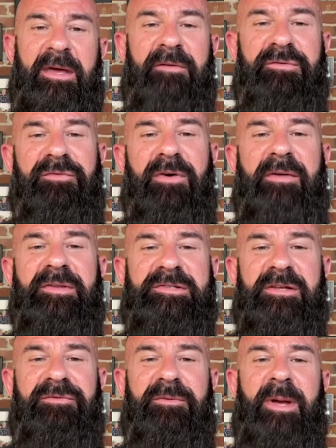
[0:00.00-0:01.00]
If you find this
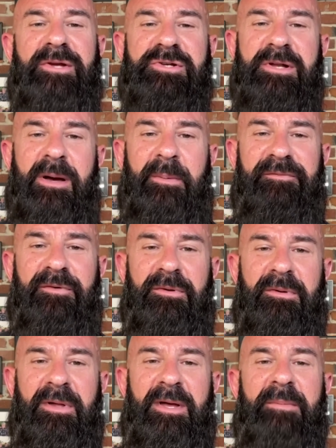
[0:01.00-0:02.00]
information
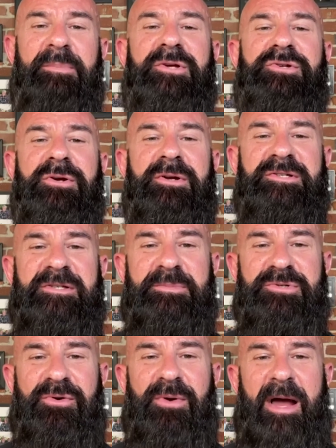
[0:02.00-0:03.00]
helpful, be sure to
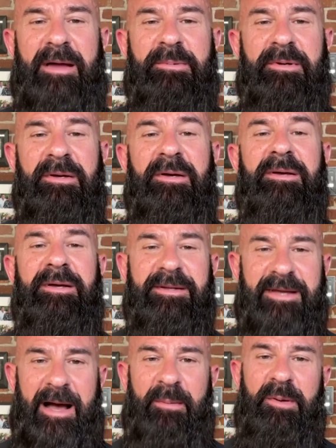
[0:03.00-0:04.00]
subscribe and
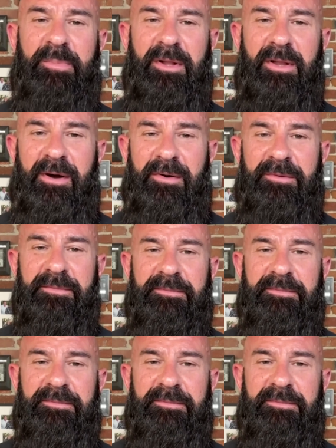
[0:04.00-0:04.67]
comment below.